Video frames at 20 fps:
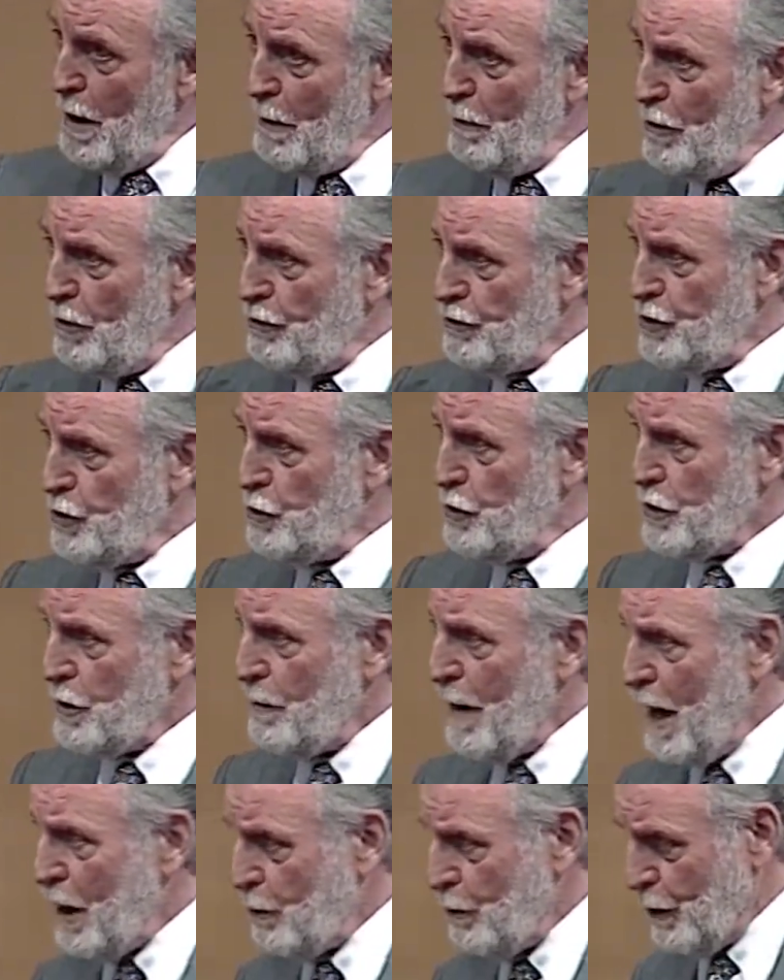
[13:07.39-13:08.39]
remember the two
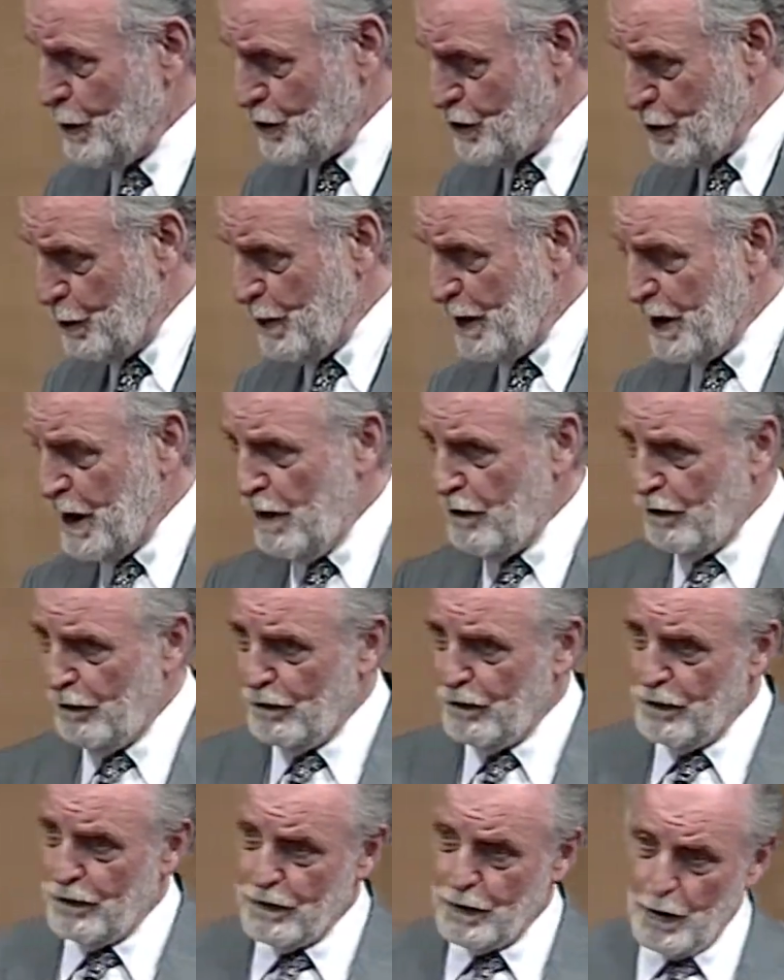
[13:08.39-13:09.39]
commandments that were
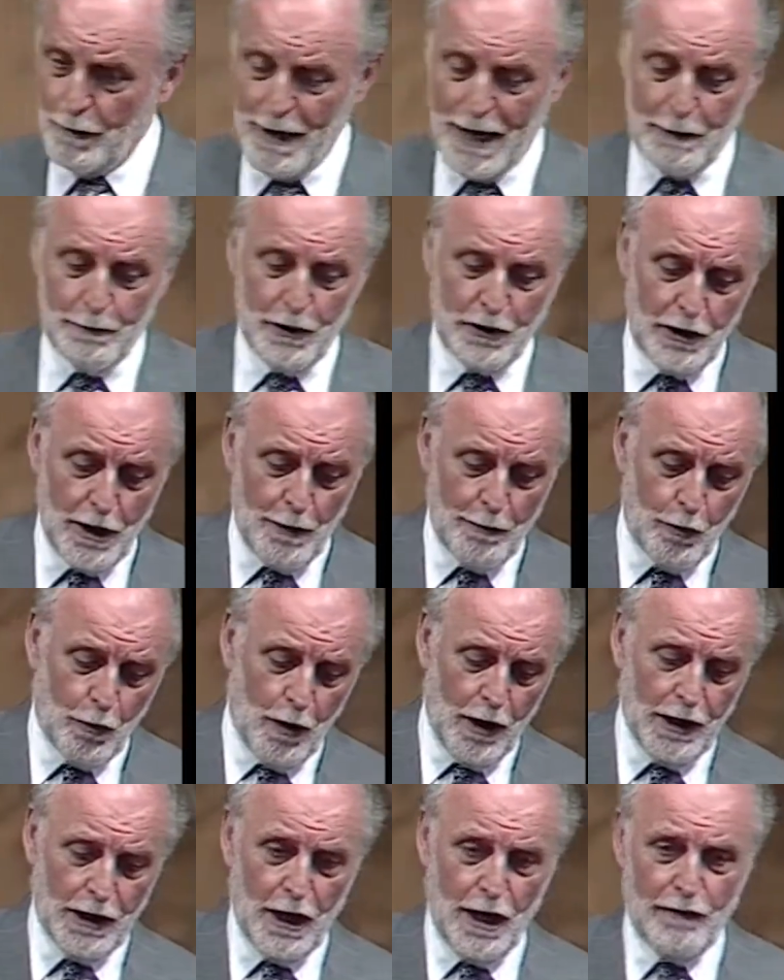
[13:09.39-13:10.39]
given. Commandment number
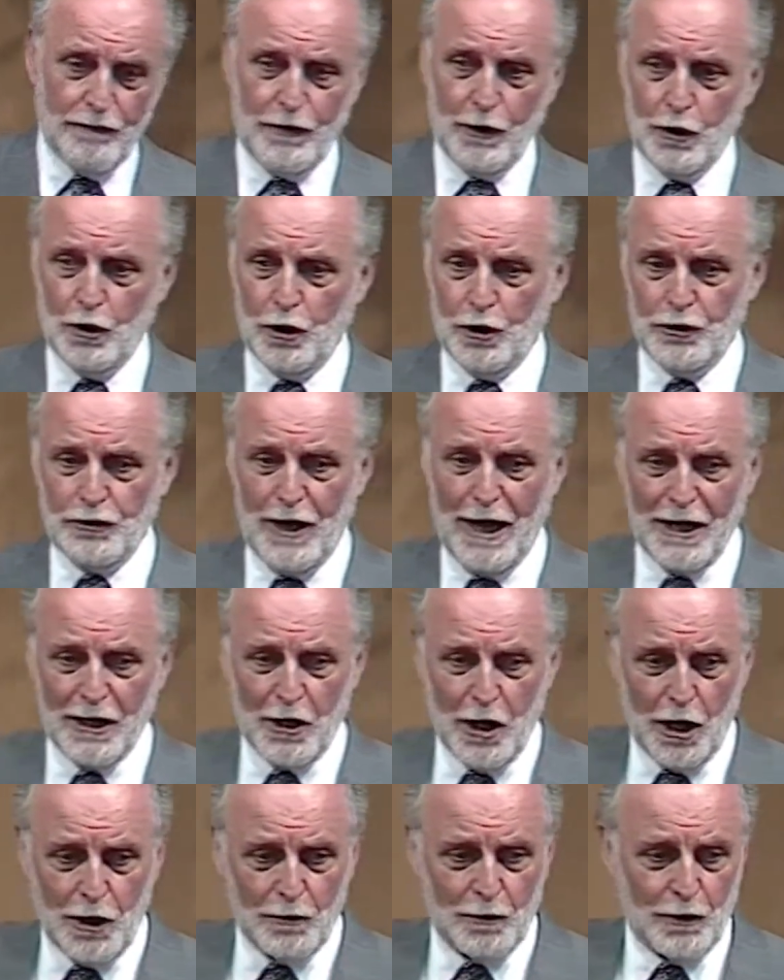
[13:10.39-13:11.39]
one, love the Lord thy
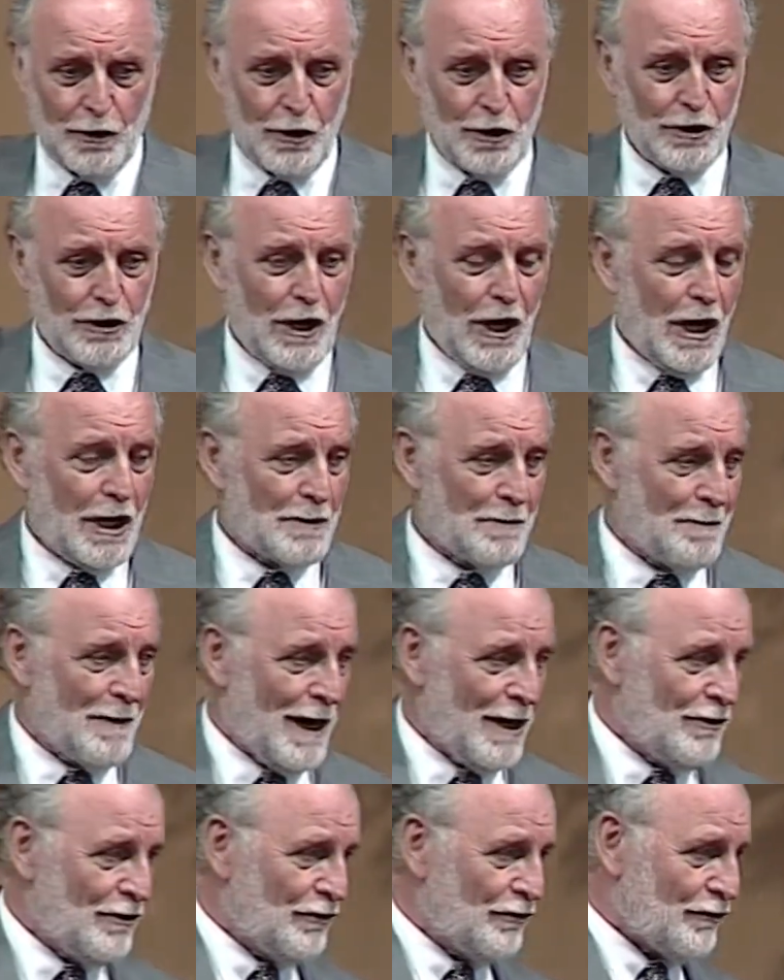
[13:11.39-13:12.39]
God with all your heart,
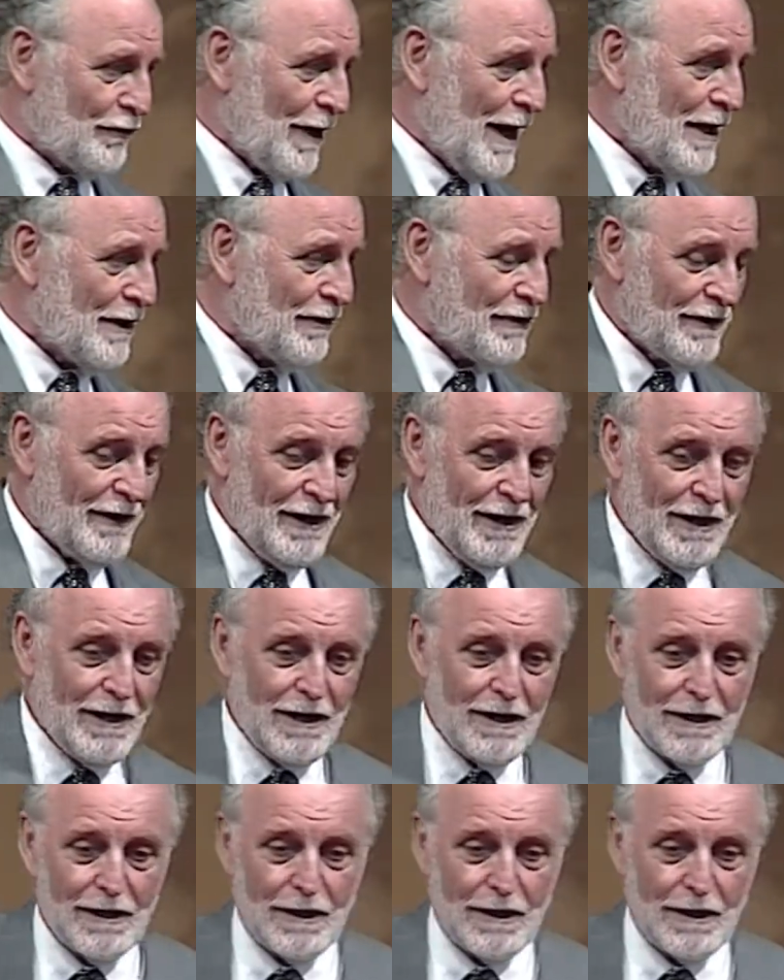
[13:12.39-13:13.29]
mind, and strength.